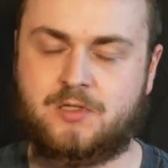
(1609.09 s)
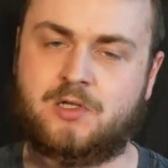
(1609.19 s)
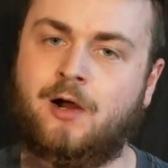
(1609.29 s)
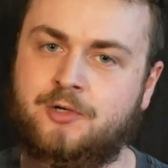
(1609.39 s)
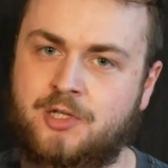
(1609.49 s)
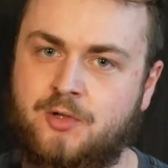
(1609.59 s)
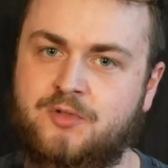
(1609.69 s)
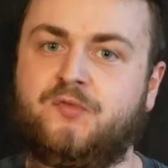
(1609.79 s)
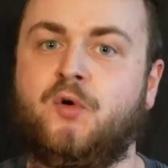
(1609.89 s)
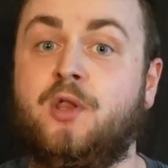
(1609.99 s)
It's hard to
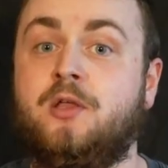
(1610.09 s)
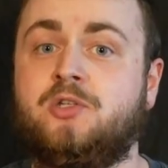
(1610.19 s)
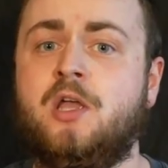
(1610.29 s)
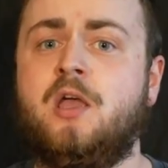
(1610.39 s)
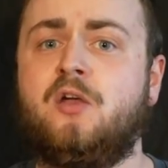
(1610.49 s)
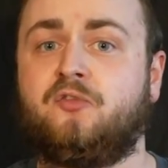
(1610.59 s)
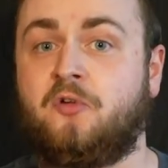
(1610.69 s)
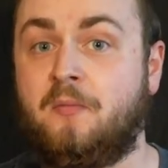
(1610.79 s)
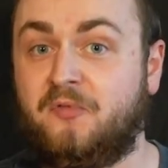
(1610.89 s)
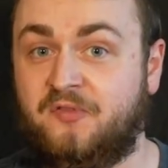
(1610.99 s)
use footage
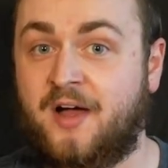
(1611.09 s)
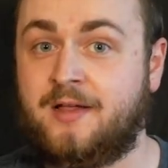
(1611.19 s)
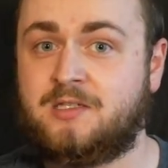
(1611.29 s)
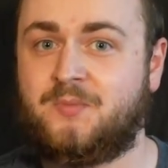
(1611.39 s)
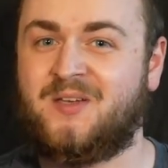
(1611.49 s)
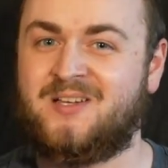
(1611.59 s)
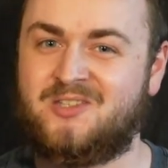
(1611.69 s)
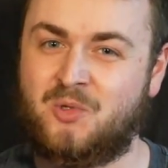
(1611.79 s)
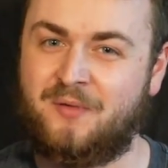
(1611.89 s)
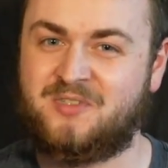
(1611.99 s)
from fights
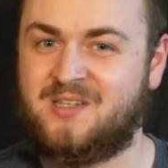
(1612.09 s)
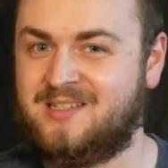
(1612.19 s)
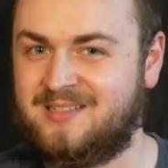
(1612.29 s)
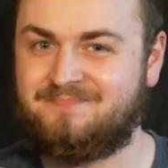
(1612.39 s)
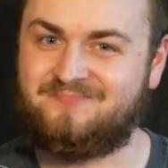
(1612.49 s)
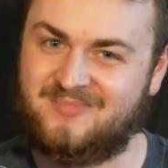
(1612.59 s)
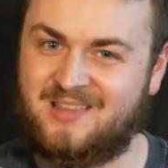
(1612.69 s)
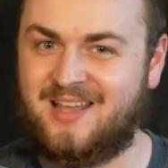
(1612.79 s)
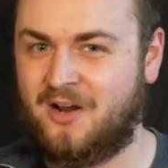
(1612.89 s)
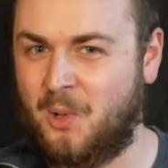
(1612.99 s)
because UFC,
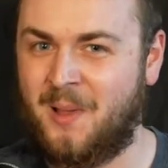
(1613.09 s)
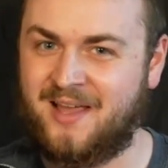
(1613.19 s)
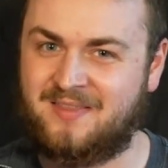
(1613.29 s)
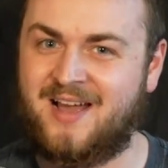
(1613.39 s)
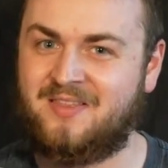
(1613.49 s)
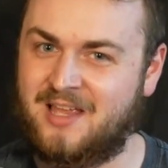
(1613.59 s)
they don't like that.